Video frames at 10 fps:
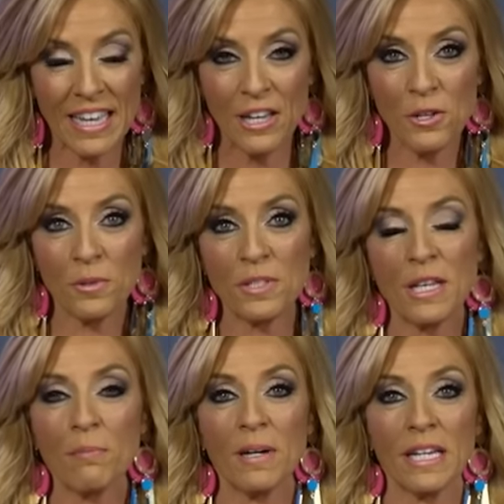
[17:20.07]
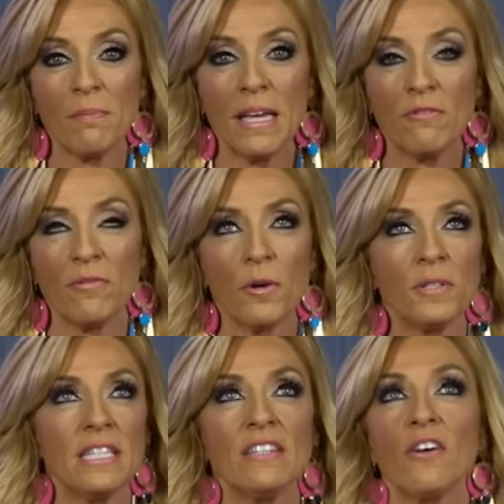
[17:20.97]
You know, some recommend
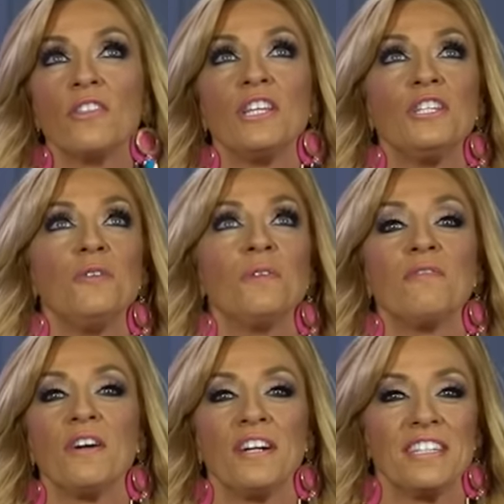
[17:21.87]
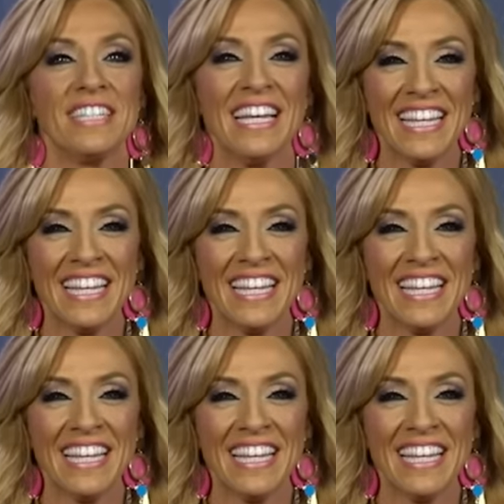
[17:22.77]
focusing on the universe.